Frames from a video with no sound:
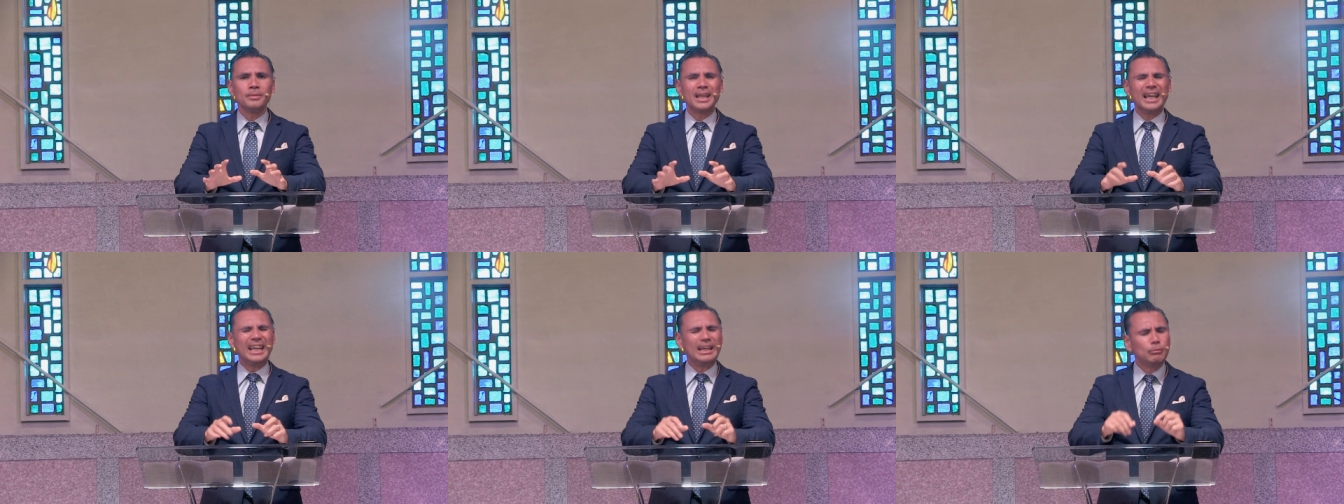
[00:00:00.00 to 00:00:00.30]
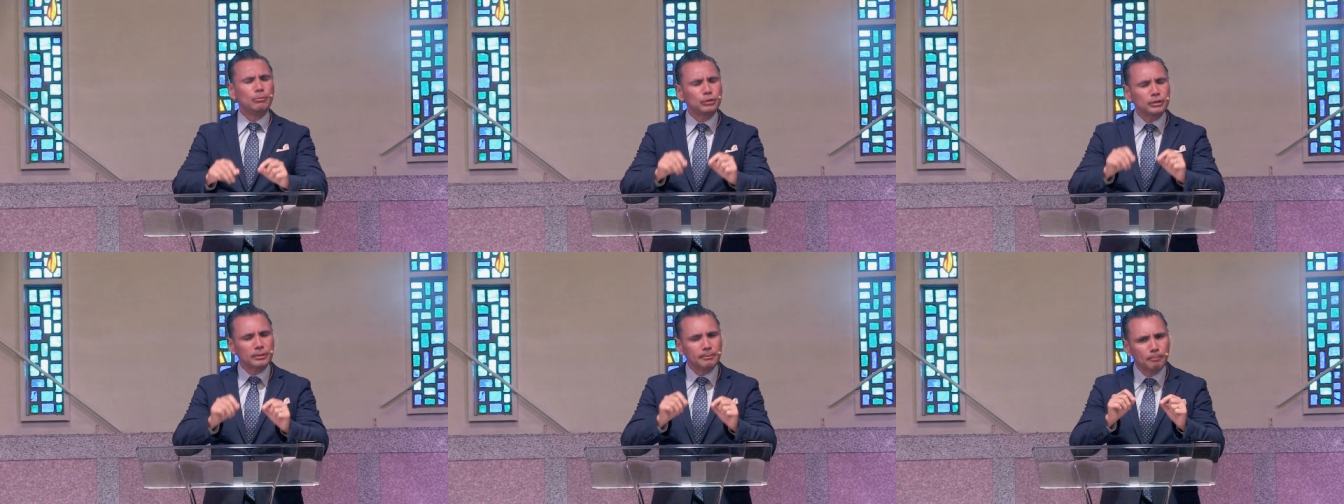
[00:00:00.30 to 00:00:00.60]
and it
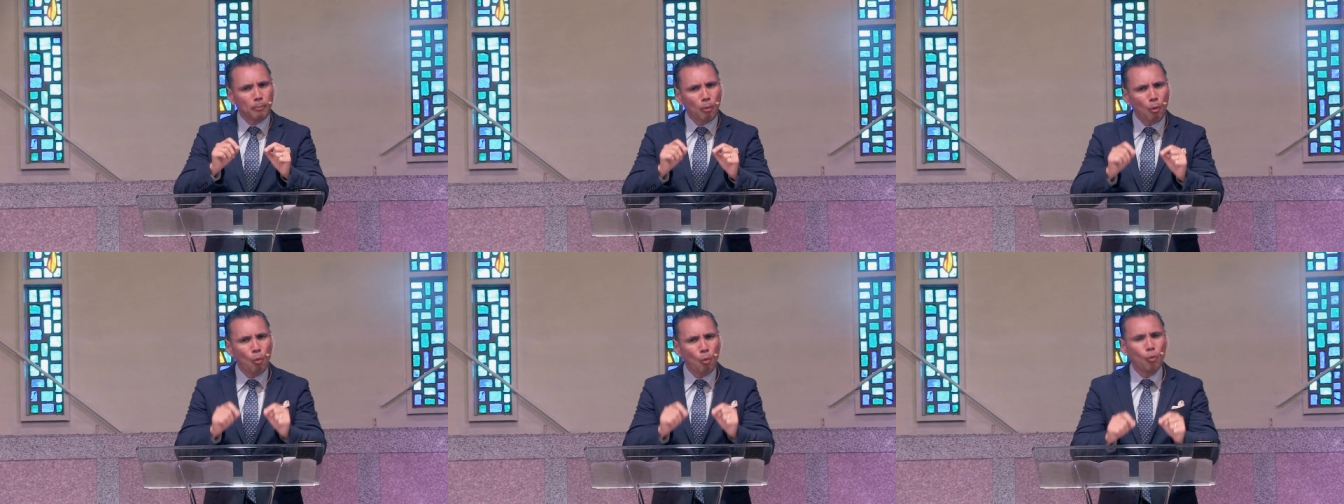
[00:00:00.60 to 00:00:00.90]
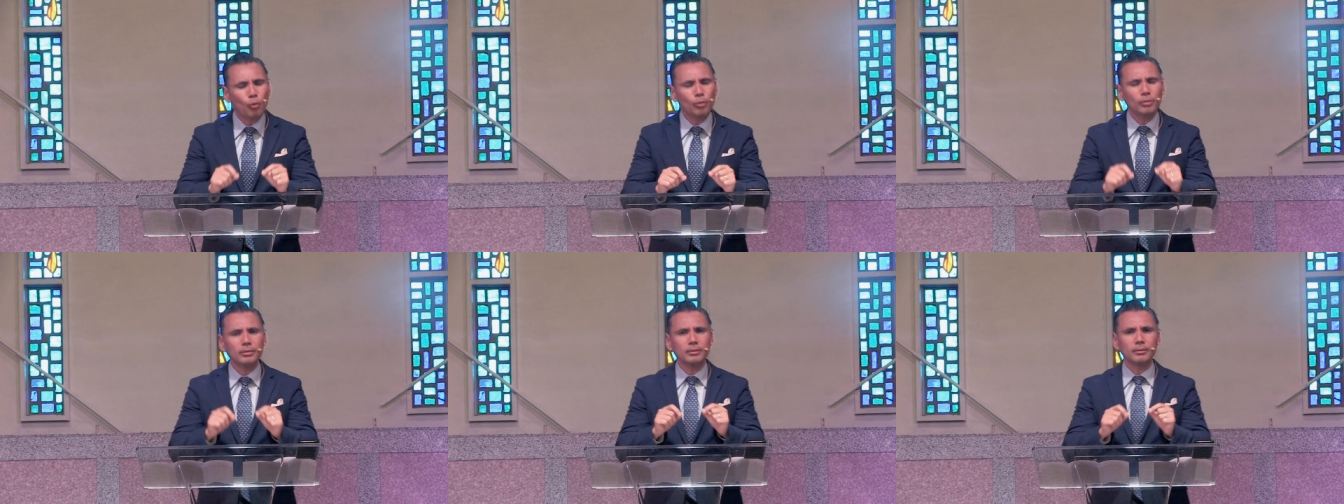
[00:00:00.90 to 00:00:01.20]
was
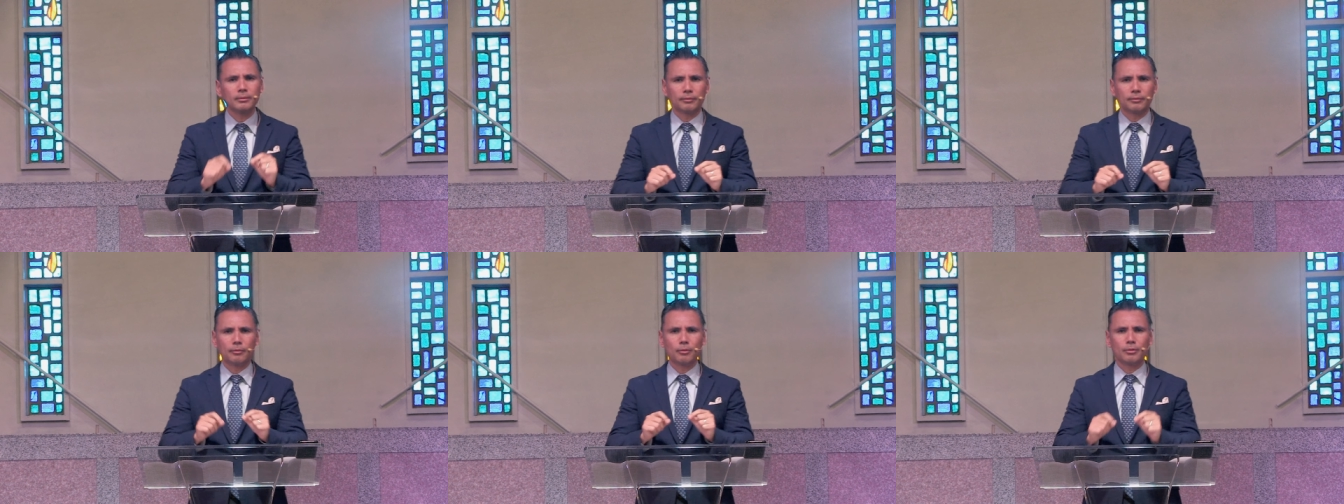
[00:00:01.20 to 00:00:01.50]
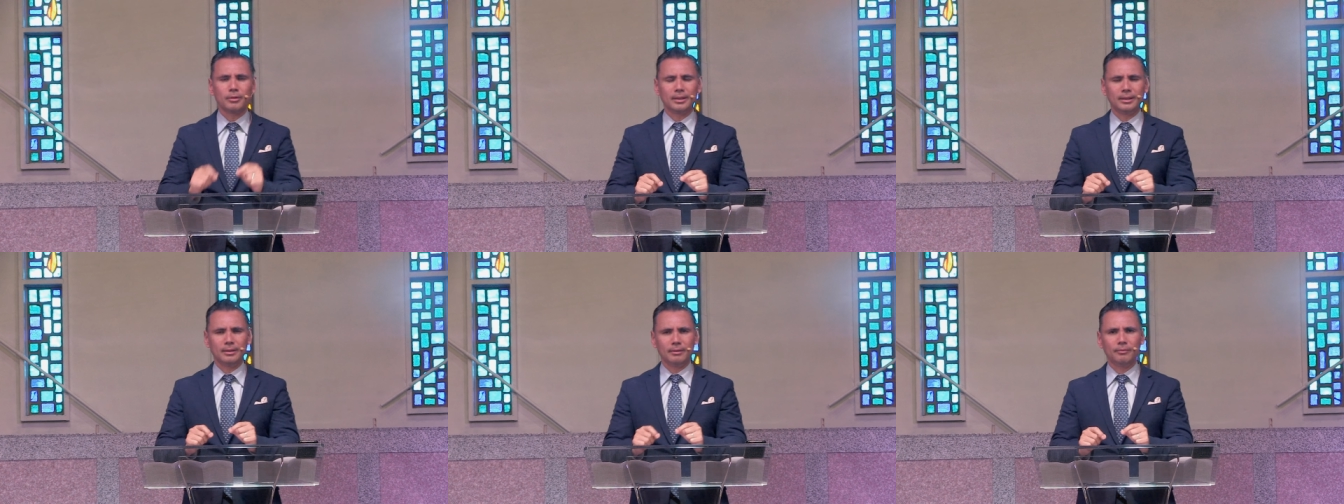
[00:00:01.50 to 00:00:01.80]
important
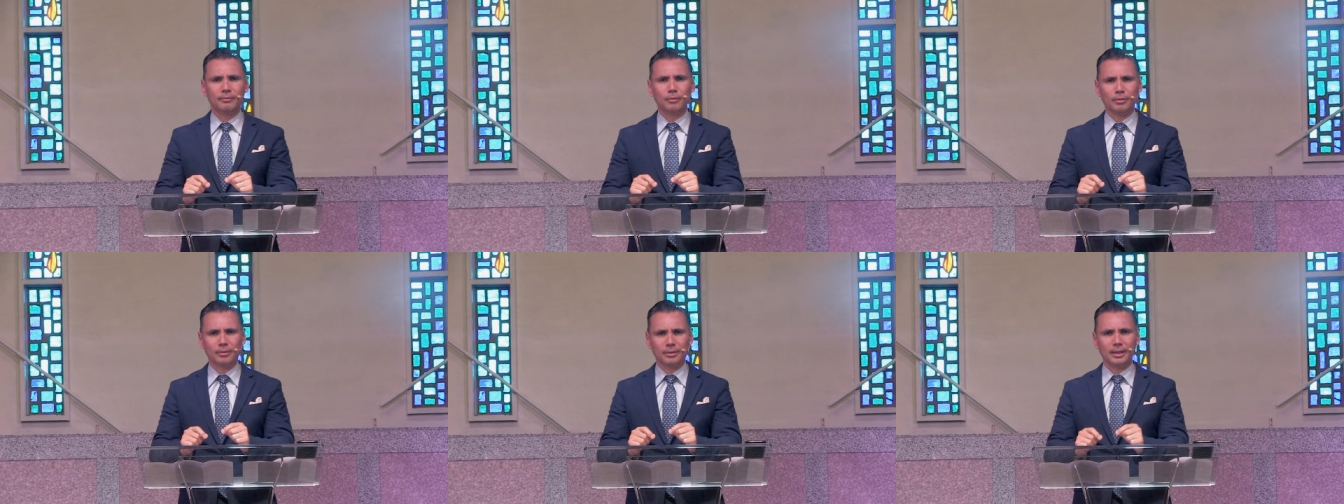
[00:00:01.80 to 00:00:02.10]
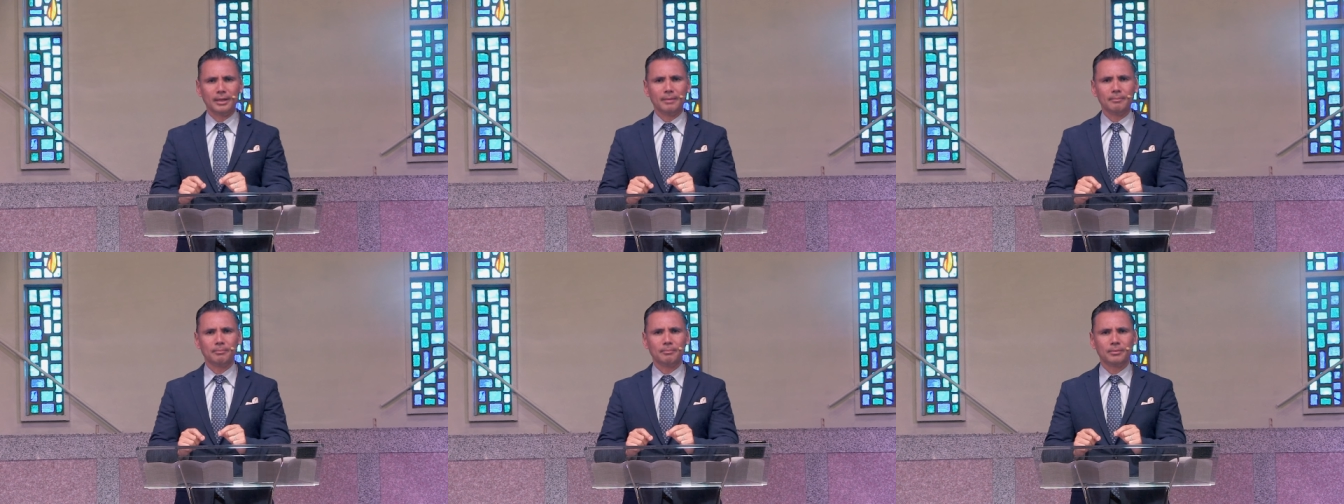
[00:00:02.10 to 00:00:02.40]
for, for
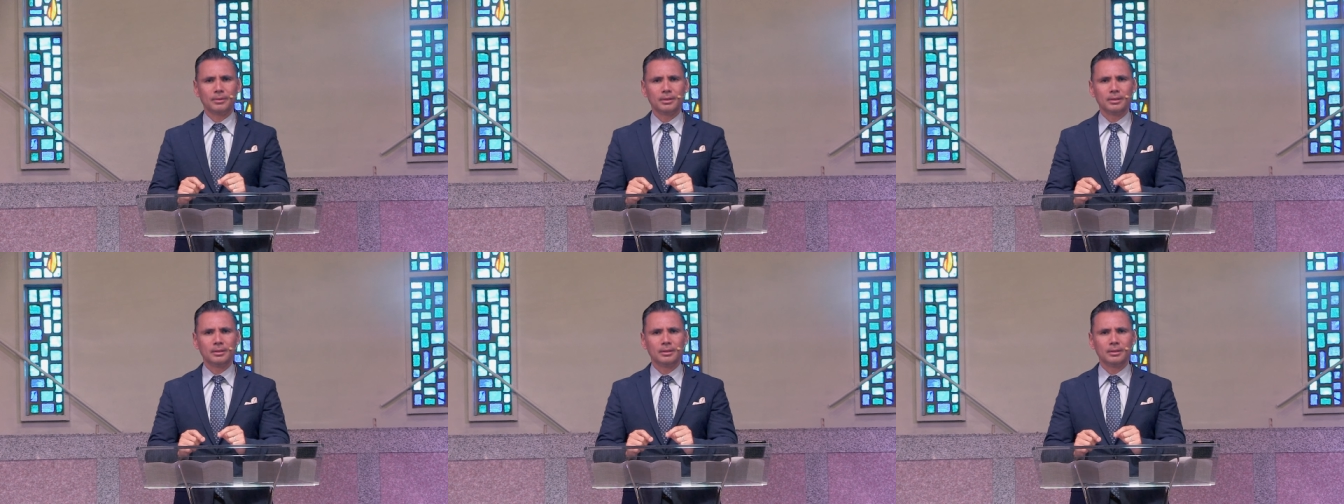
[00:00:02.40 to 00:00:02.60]
them,